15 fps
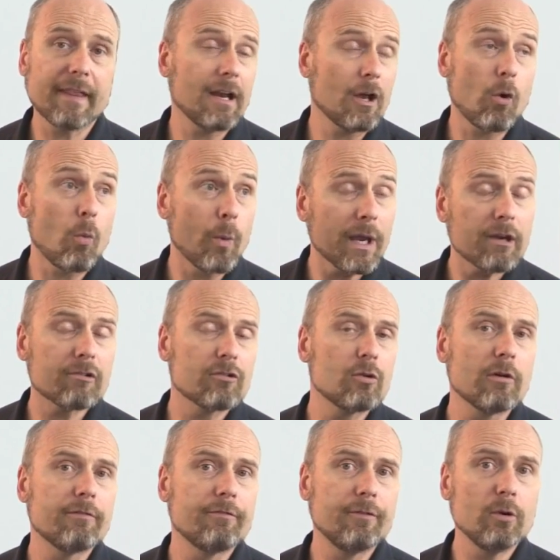They had like a week or
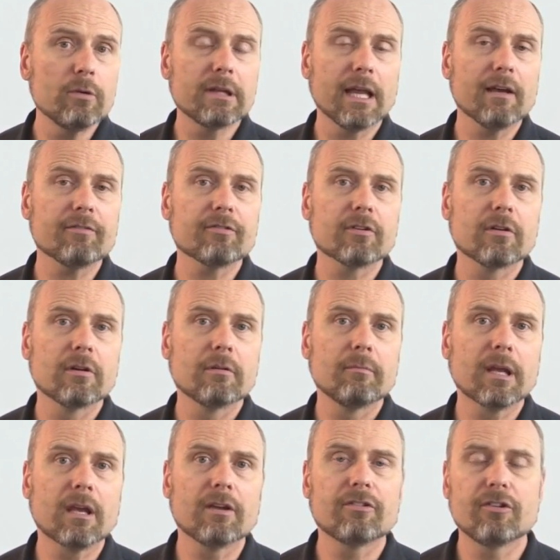two of food left
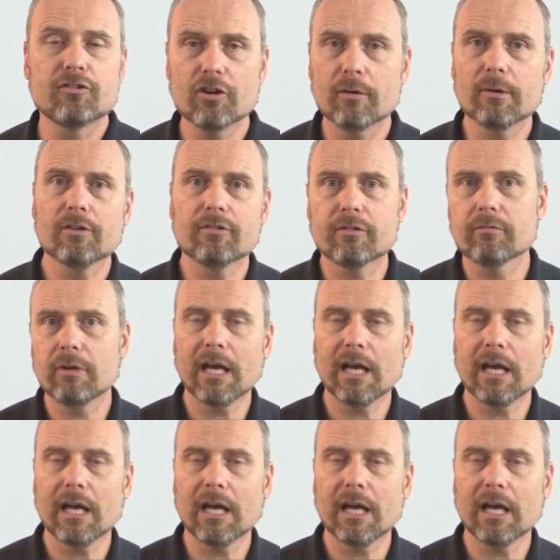because the Germans